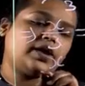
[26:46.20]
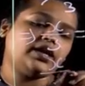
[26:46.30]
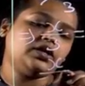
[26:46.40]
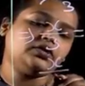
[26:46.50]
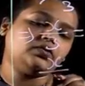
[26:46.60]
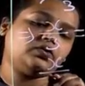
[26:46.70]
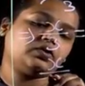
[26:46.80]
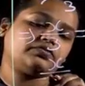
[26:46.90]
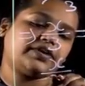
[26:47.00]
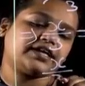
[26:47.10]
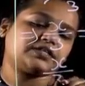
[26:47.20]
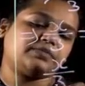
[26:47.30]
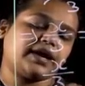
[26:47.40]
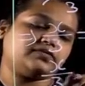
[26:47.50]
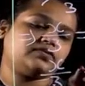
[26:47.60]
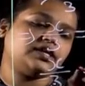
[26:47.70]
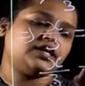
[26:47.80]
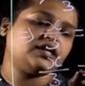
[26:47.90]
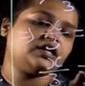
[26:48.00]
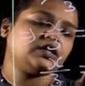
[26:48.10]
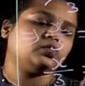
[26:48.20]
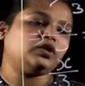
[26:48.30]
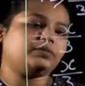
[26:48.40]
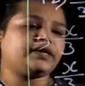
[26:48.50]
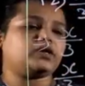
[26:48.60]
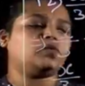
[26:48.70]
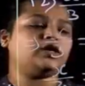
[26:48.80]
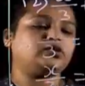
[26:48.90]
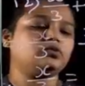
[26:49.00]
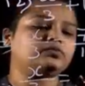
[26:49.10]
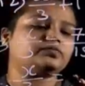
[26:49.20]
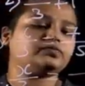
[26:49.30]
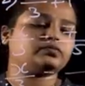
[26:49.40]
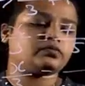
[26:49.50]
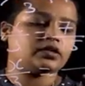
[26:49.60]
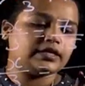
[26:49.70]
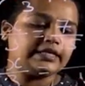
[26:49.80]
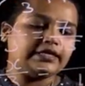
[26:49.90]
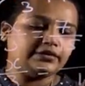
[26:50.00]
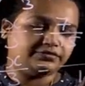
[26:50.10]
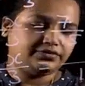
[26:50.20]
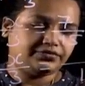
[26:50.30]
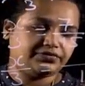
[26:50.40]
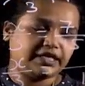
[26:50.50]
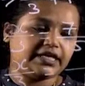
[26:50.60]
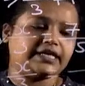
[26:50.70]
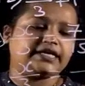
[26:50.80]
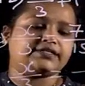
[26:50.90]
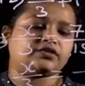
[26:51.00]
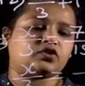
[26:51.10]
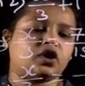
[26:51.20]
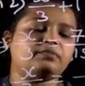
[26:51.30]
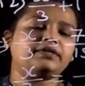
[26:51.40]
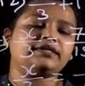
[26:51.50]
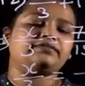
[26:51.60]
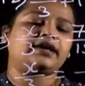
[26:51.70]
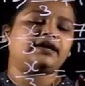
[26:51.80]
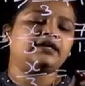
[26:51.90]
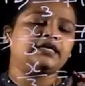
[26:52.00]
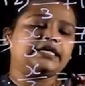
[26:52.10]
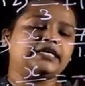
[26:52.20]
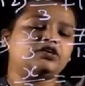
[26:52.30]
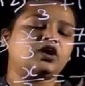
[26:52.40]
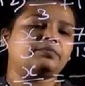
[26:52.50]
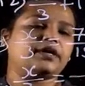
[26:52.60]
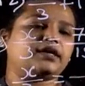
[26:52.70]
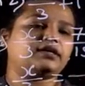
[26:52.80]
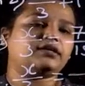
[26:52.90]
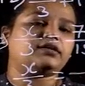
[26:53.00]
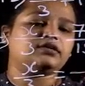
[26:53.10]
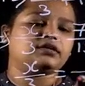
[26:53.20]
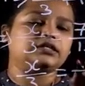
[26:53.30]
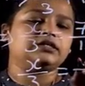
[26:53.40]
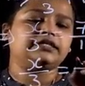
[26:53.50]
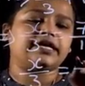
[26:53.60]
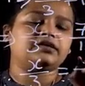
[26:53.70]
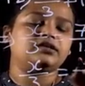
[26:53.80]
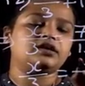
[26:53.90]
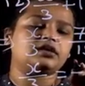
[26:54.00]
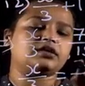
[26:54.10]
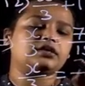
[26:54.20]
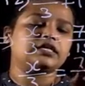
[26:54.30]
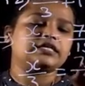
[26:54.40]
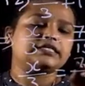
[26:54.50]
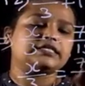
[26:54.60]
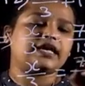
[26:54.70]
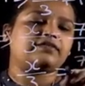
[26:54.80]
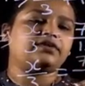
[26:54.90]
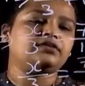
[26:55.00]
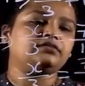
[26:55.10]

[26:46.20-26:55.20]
value of x by 3 will be equal to 15 as a common denominator. Then here 7,